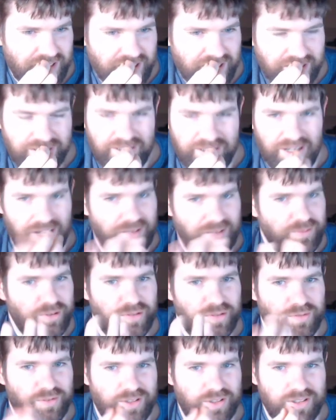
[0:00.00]
Yeah, I'm
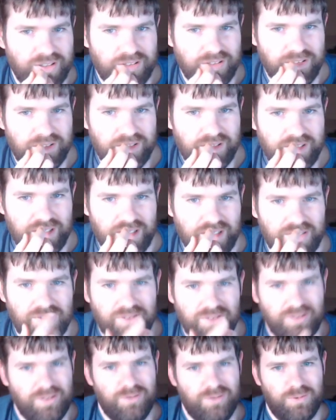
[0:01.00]
just finding. Yeah, so
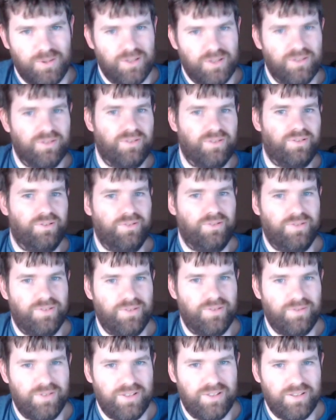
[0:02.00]
there we go. So it's the
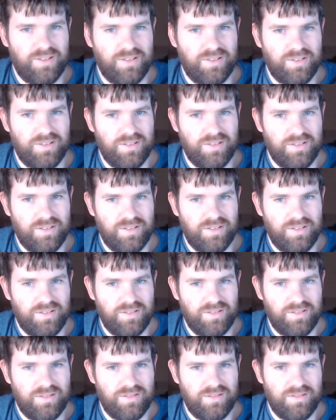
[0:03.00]
right.
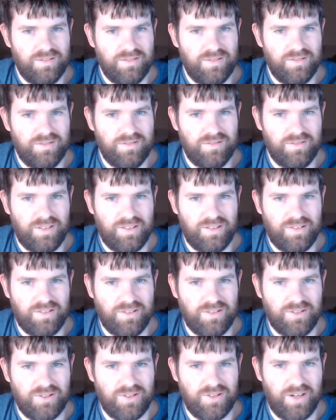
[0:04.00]
That's the
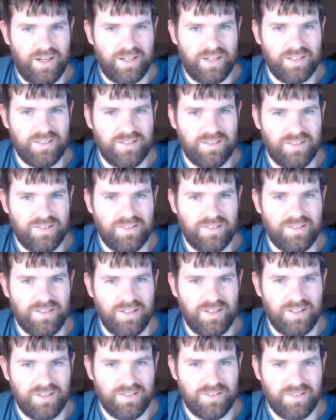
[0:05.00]
track. That's the
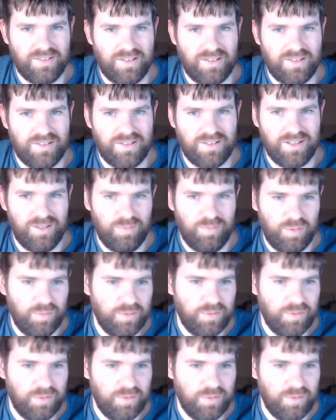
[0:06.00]
artist. That's the album.